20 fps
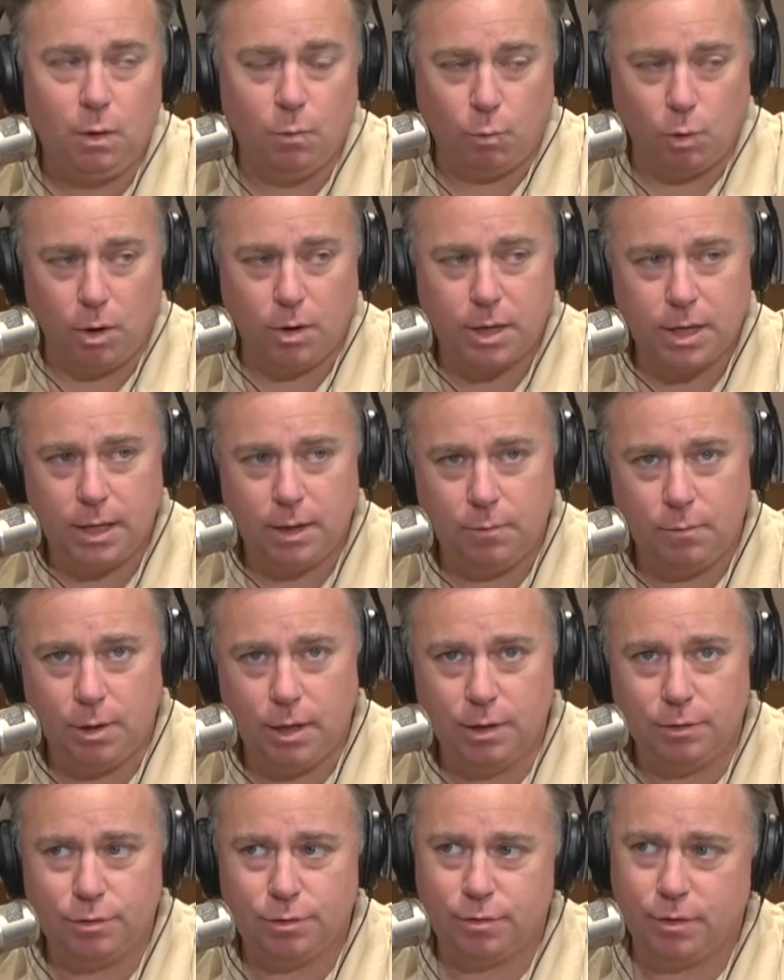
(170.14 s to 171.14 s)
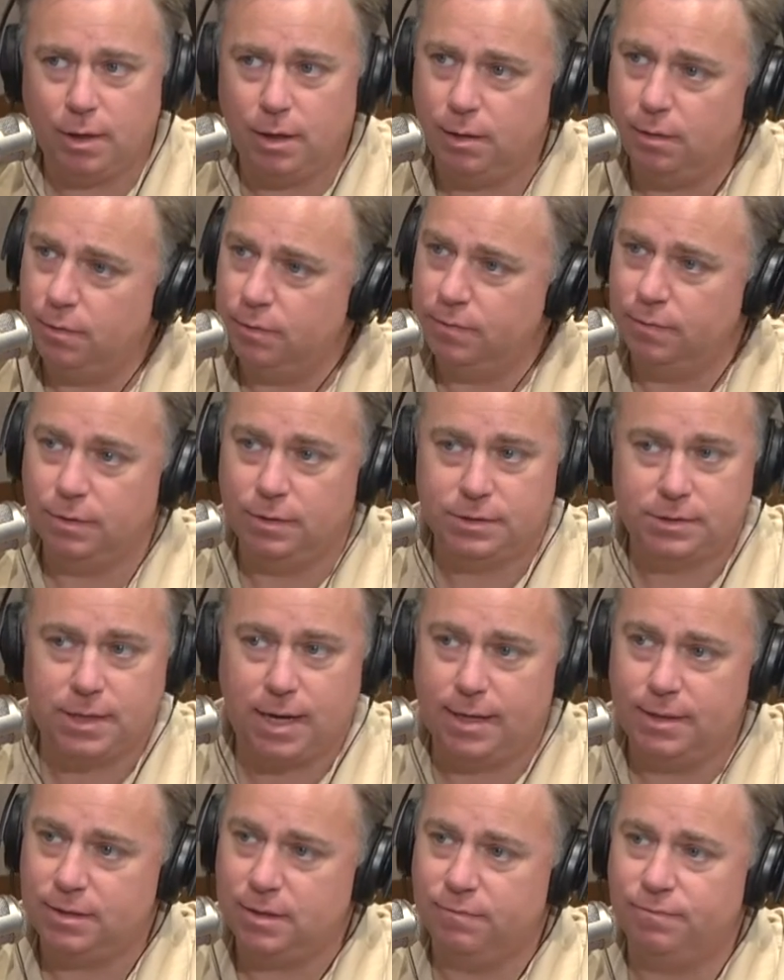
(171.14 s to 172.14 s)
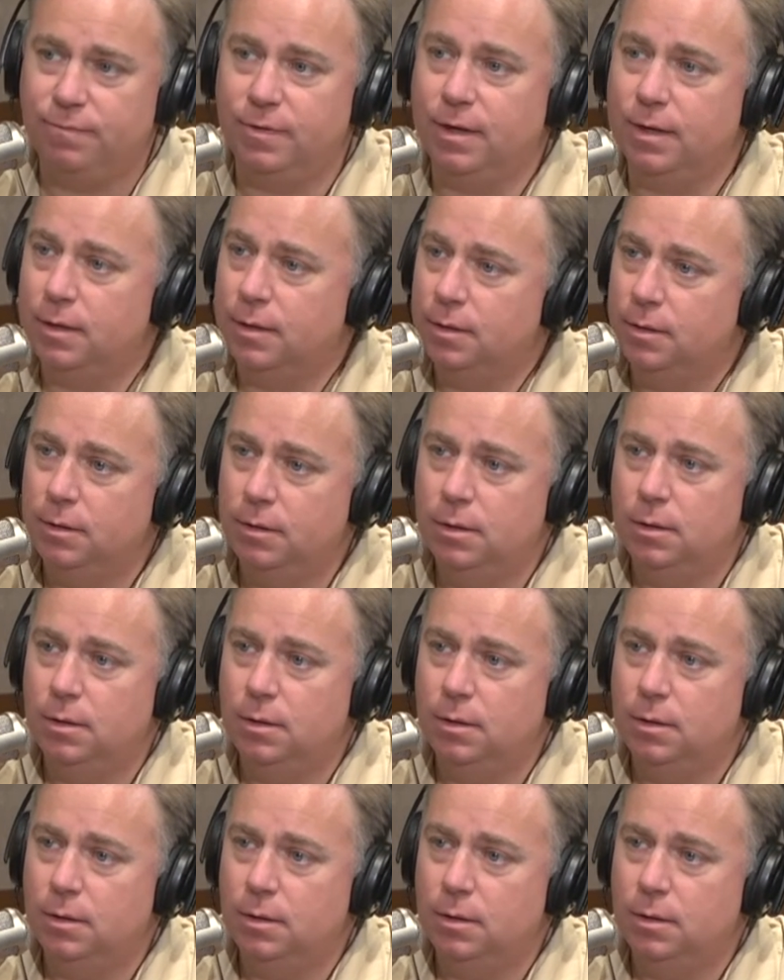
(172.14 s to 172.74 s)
working with uh, the scientific